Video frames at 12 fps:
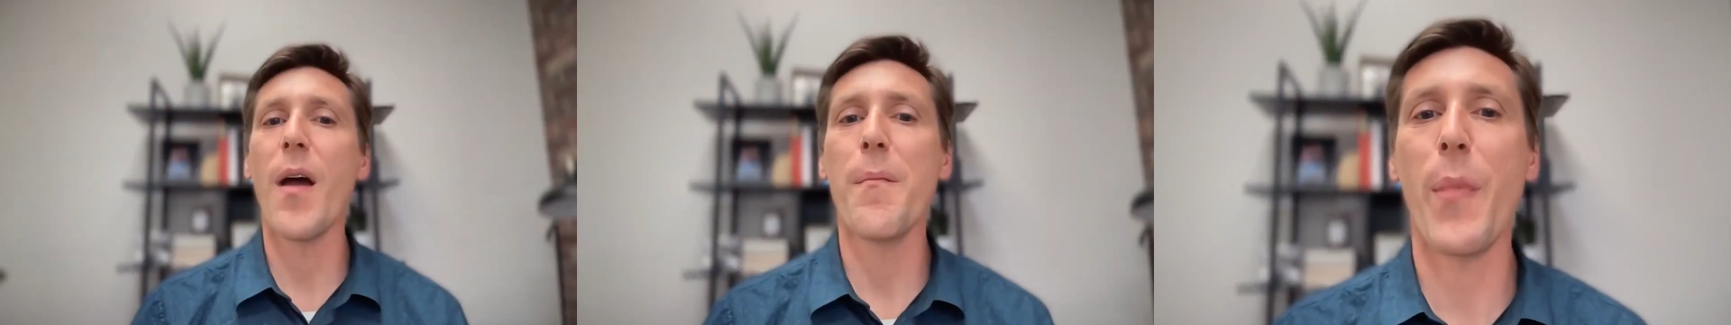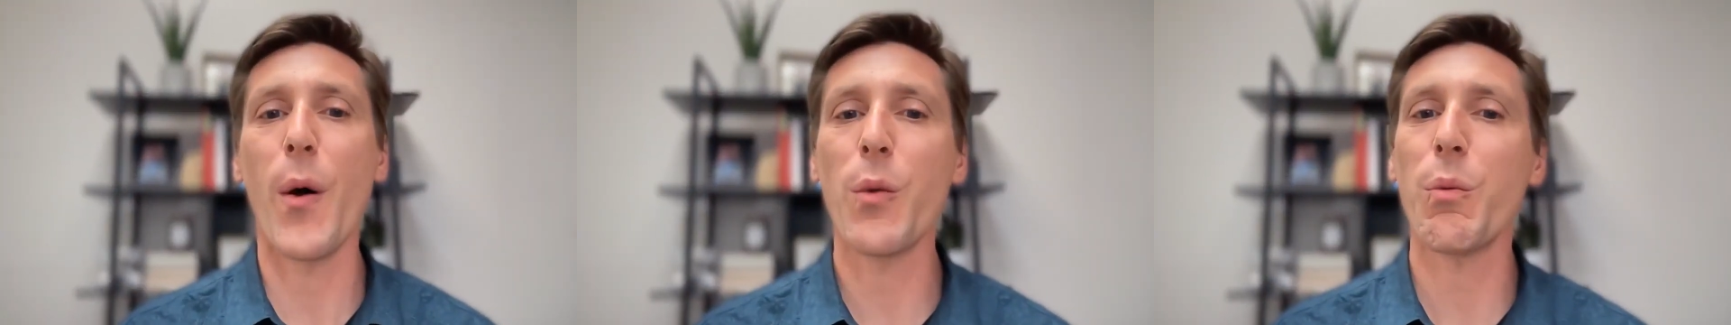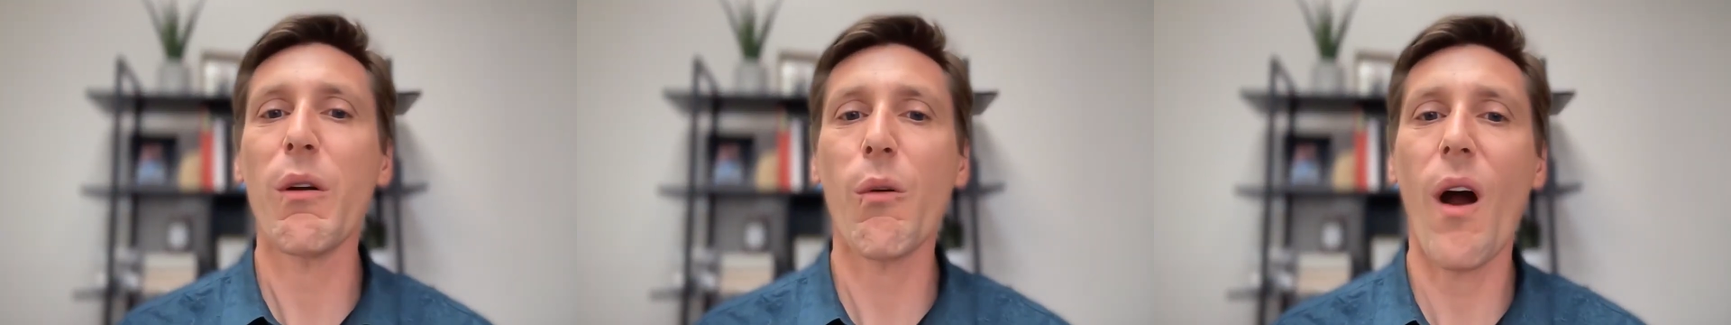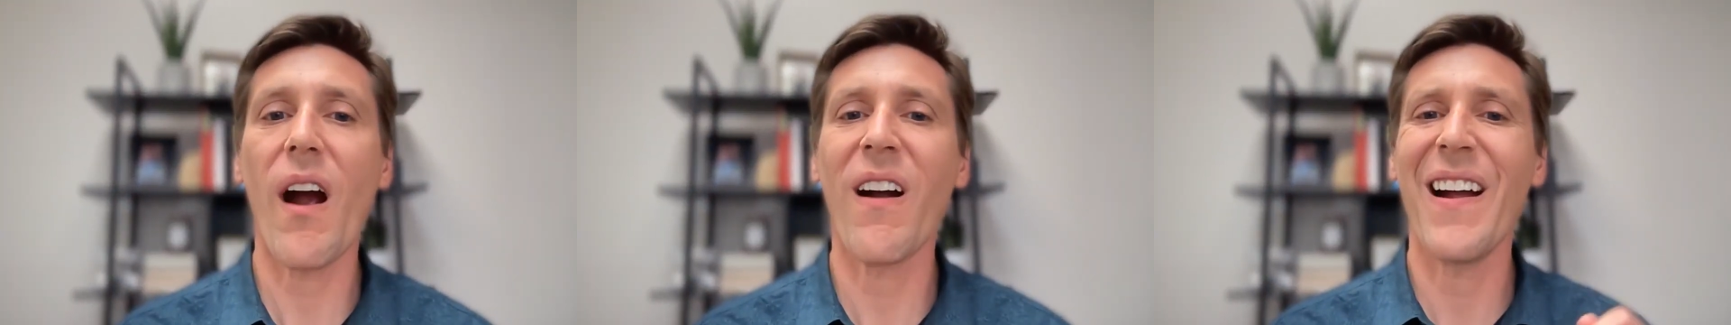Both
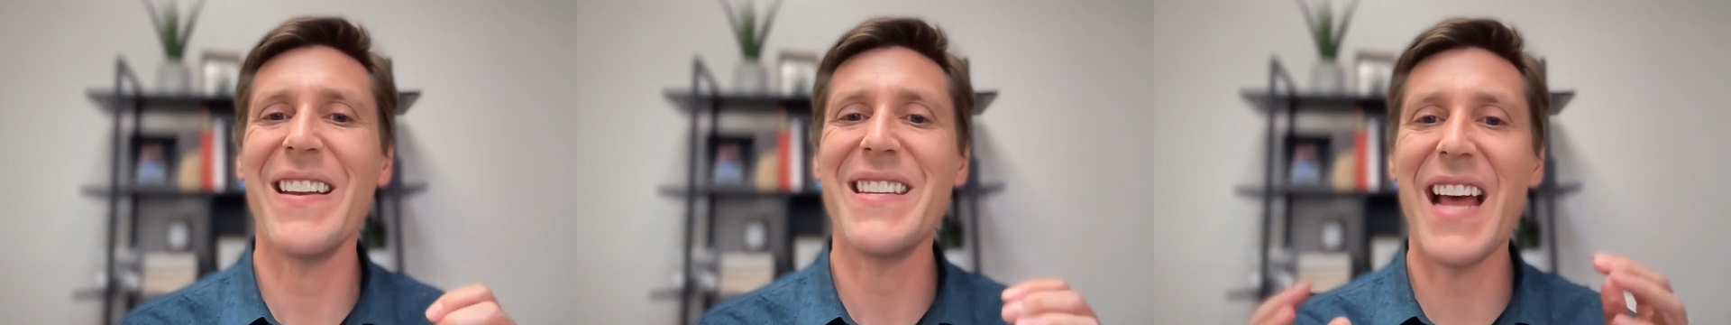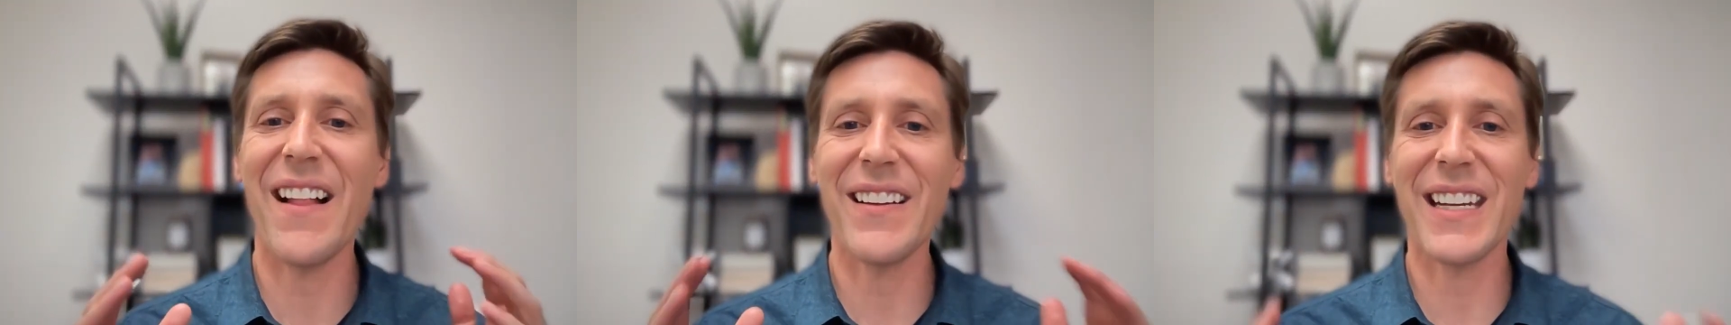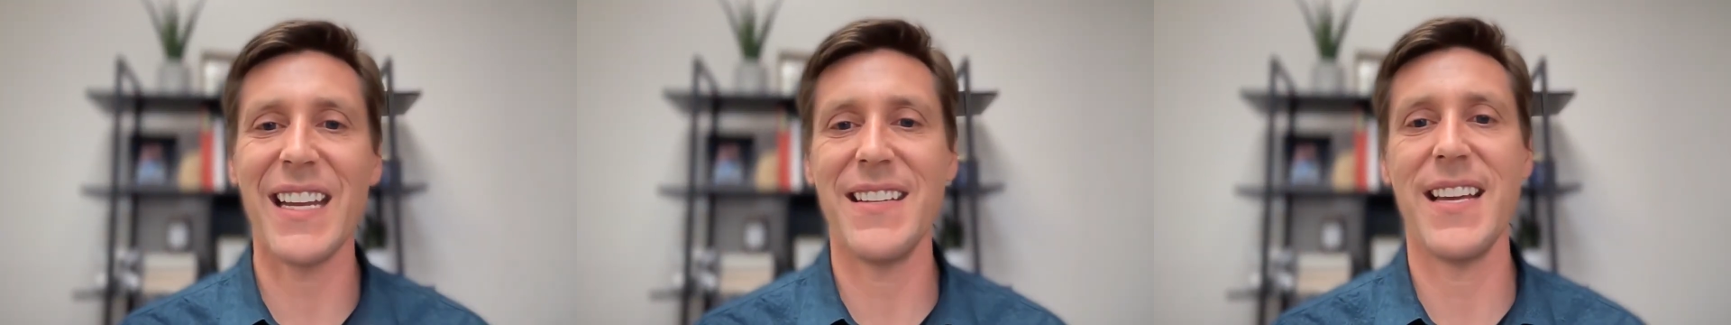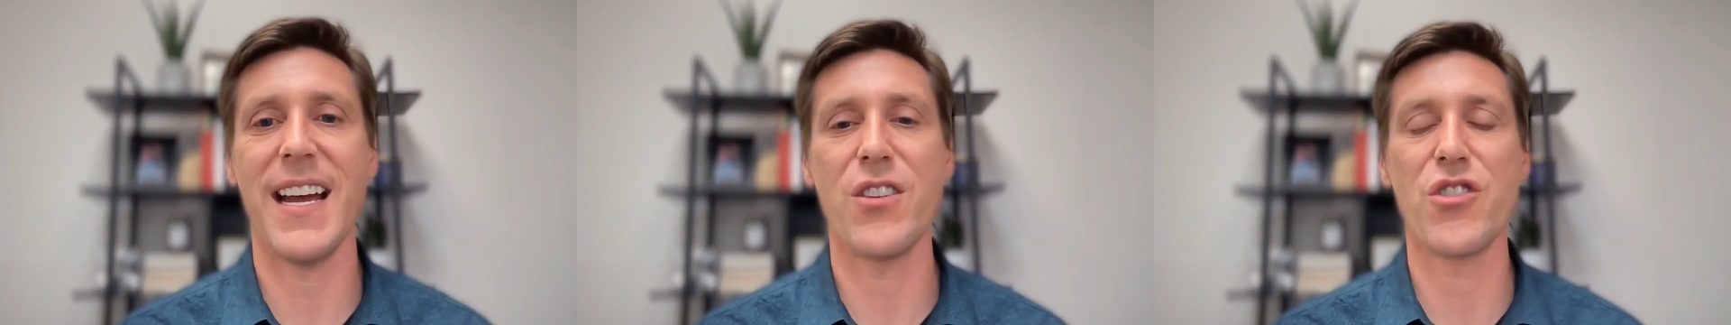require a delicate
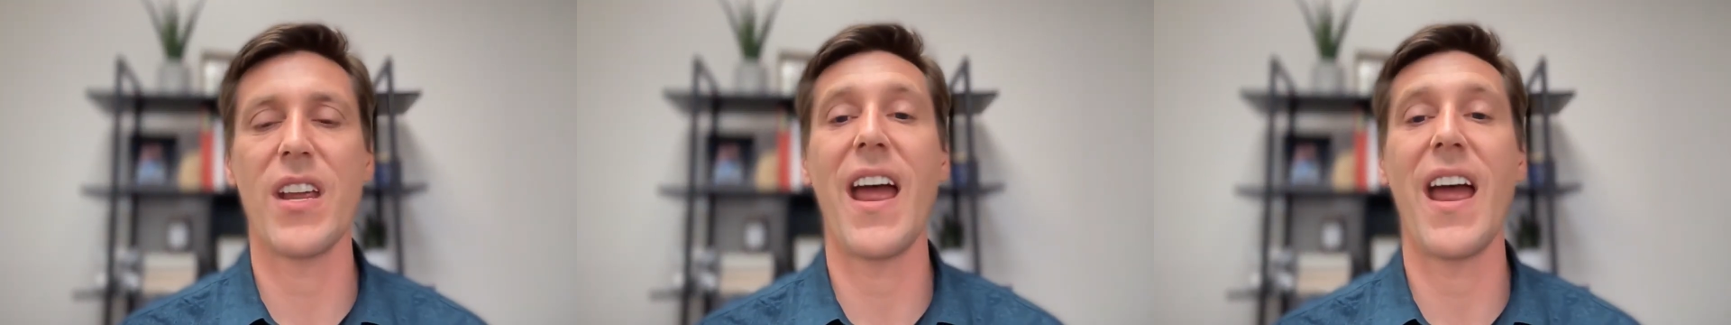touch